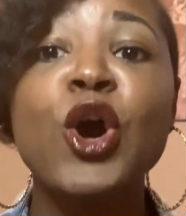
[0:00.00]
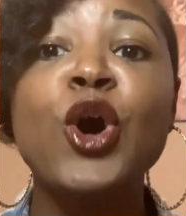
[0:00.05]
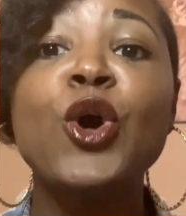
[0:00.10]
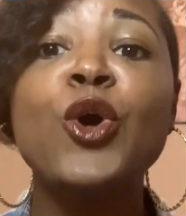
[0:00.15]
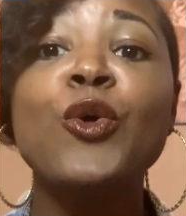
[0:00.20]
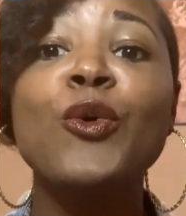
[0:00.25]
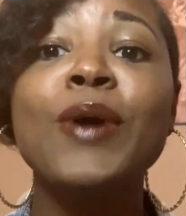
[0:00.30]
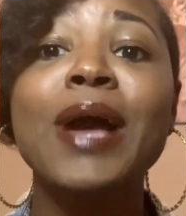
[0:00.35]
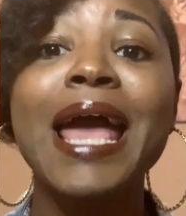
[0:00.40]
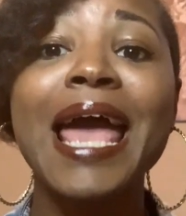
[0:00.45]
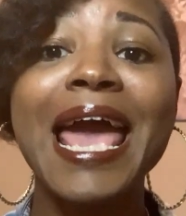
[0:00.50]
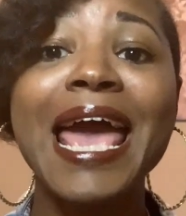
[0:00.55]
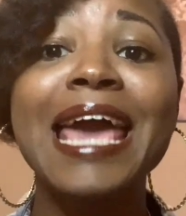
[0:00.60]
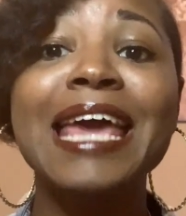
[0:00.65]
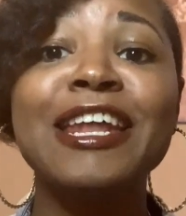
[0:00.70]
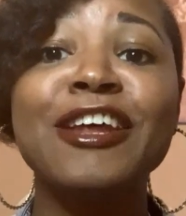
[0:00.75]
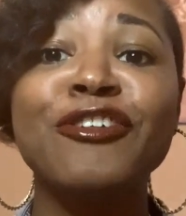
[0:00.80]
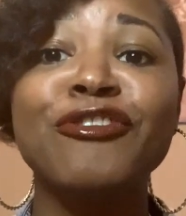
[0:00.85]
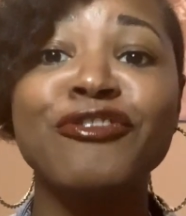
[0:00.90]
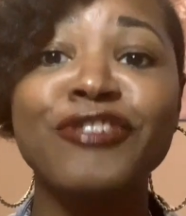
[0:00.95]
who
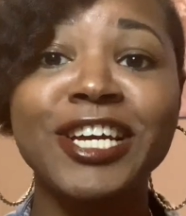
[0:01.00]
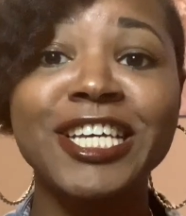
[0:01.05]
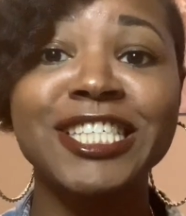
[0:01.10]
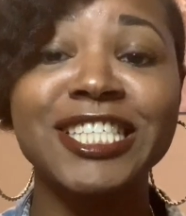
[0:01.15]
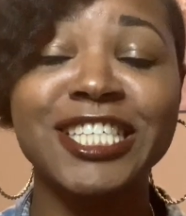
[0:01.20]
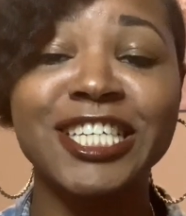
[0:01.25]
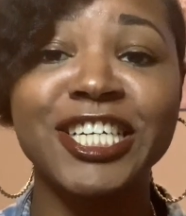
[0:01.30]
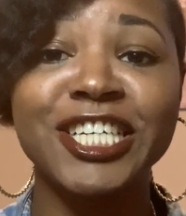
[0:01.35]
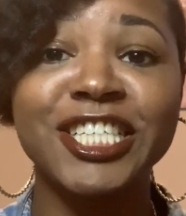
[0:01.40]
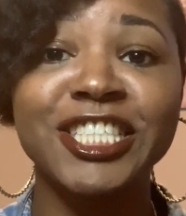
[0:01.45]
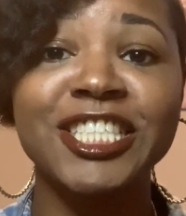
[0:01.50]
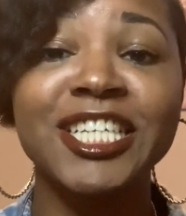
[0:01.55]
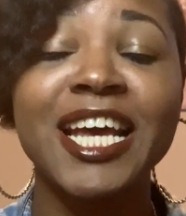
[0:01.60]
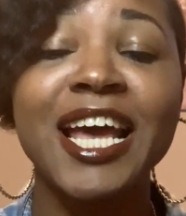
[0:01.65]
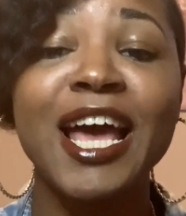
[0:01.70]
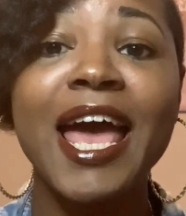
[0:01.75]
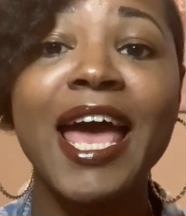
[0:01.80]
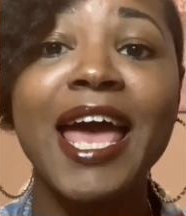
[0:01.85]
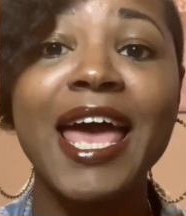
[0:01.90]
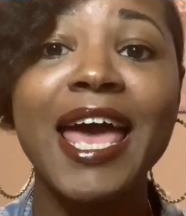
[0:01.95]
hated research
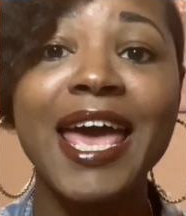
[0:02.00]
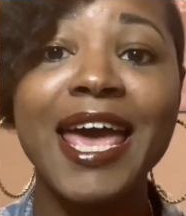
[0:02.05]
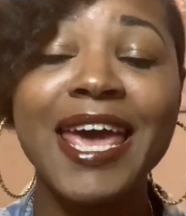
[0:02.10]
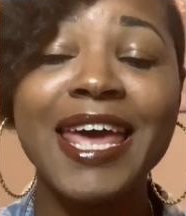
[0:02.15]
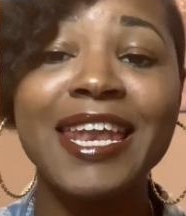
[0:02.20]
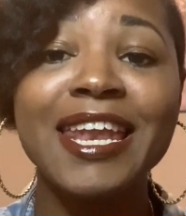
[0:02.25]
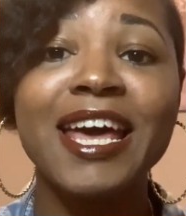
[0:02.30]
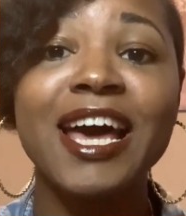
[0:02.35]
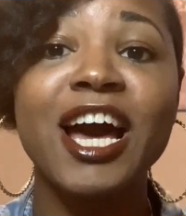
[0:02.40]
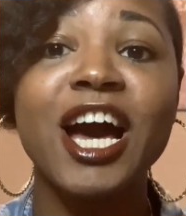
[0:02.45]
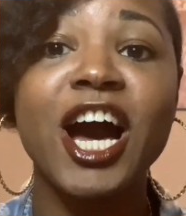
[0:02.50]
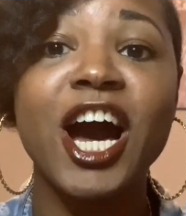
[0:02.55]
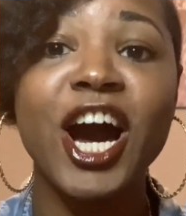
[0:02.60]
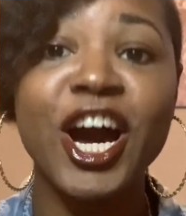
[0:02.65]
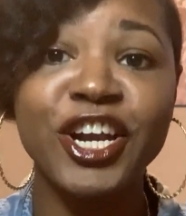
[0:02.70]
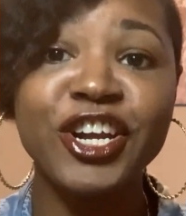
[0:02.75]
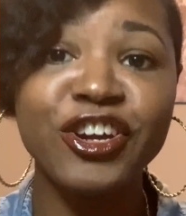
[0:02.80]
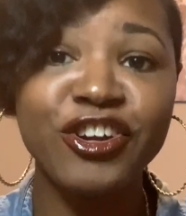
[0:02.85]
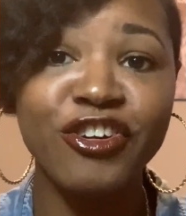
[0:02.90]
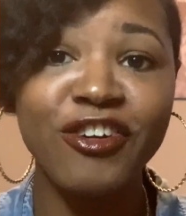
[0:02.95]
in
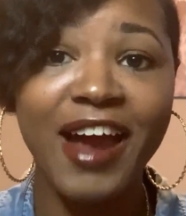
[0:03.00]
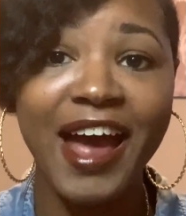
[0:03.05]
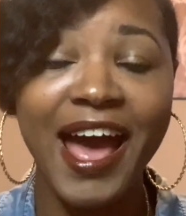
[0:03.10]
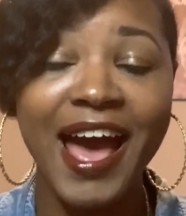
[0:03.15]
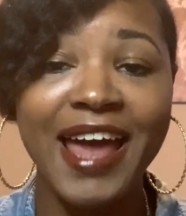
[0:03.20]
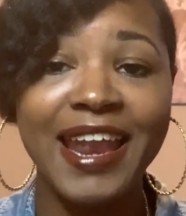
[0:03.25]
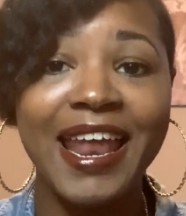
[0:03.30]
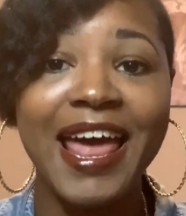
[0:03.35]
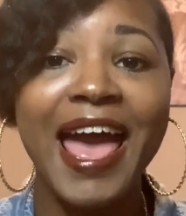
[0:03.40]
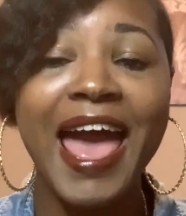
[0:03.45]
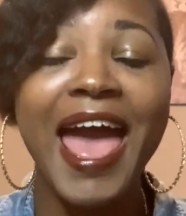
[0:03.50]
undergrad.